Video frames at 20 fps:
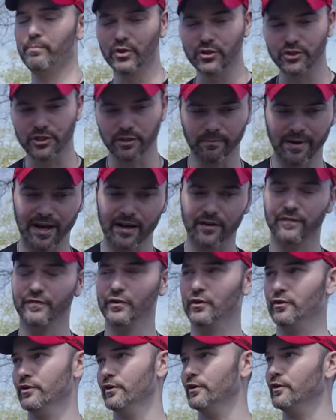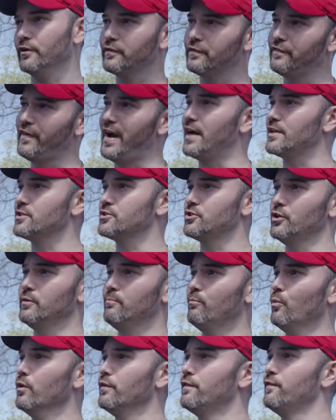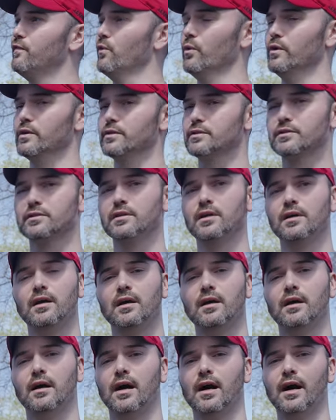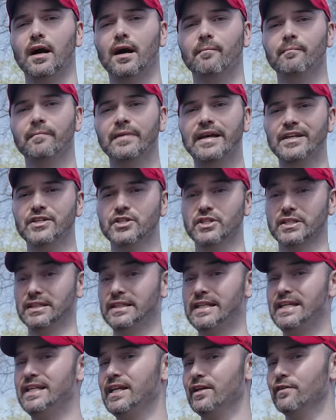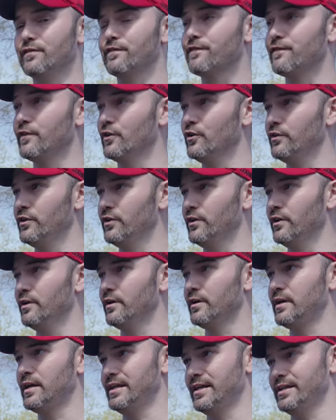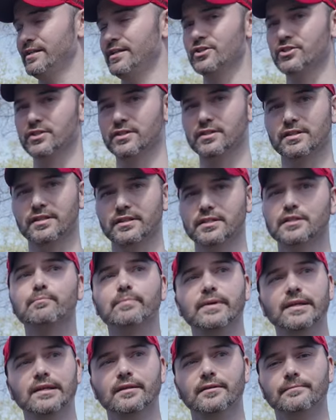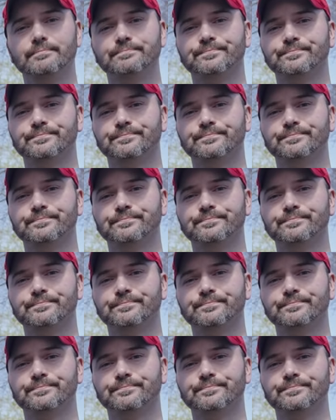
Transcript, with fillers: pushing back further, faster, more force, um, and just leaning further in addition to the speed.